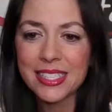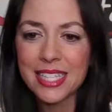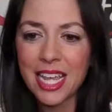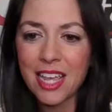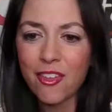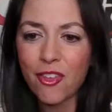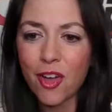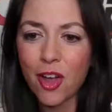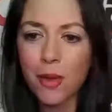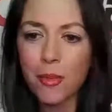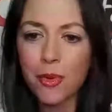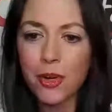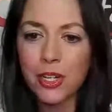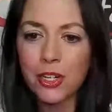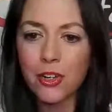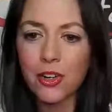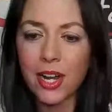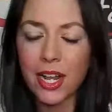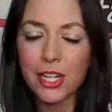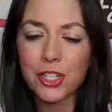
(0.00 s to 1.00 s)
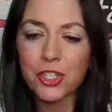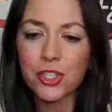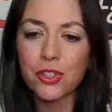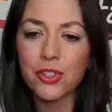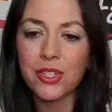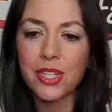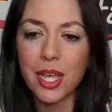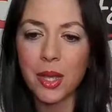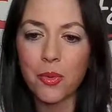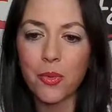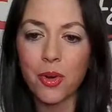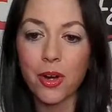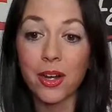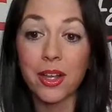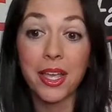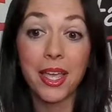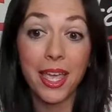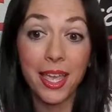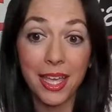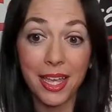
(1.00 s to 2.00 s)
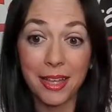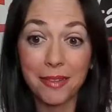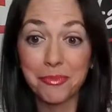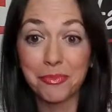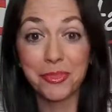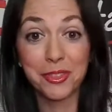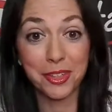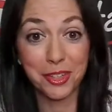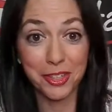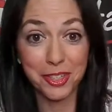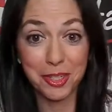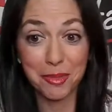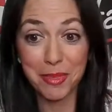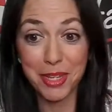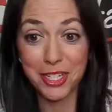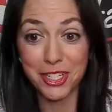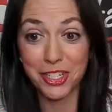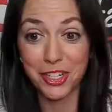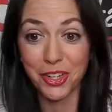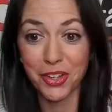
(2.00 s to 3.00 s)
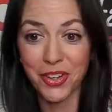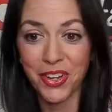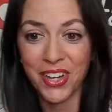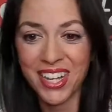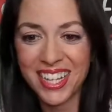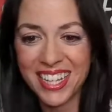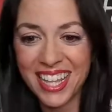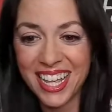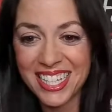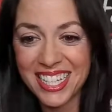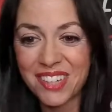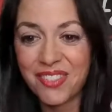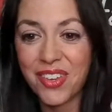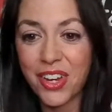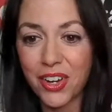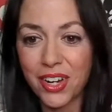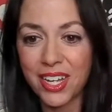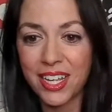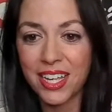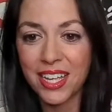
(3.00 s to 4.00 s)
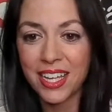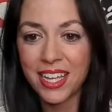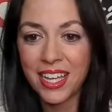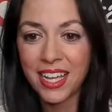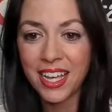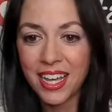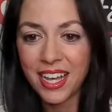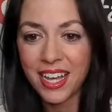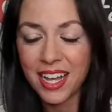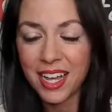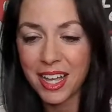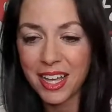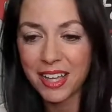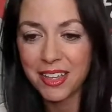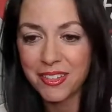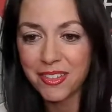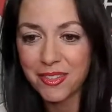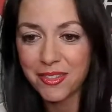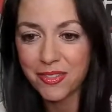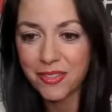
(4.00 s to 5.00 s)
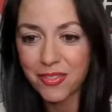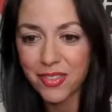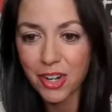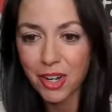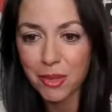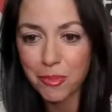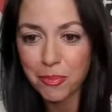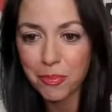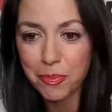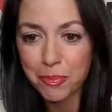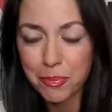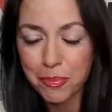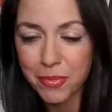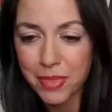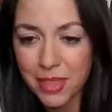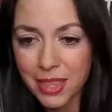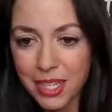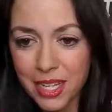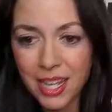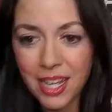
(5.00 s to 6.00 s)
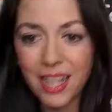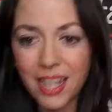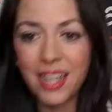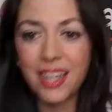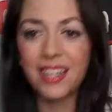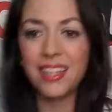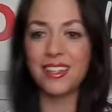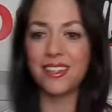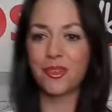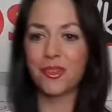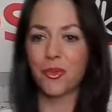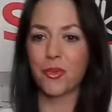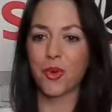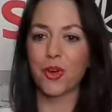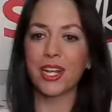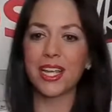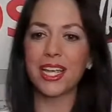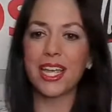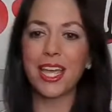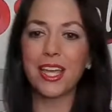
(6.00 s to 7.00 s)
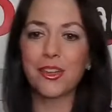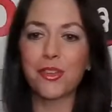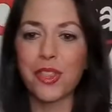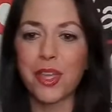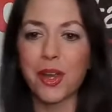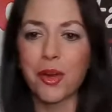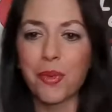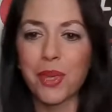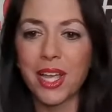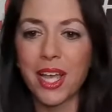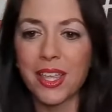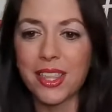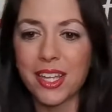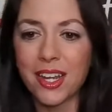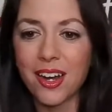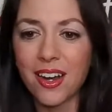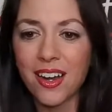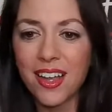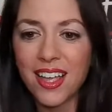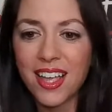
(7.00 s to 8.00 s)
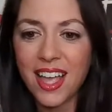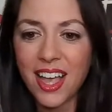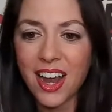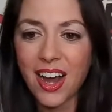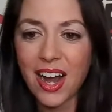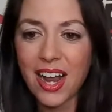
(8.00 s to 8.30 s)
Safe Harbor International Network. Hey, good to meet you. That's a very, very wordy handle there we got there.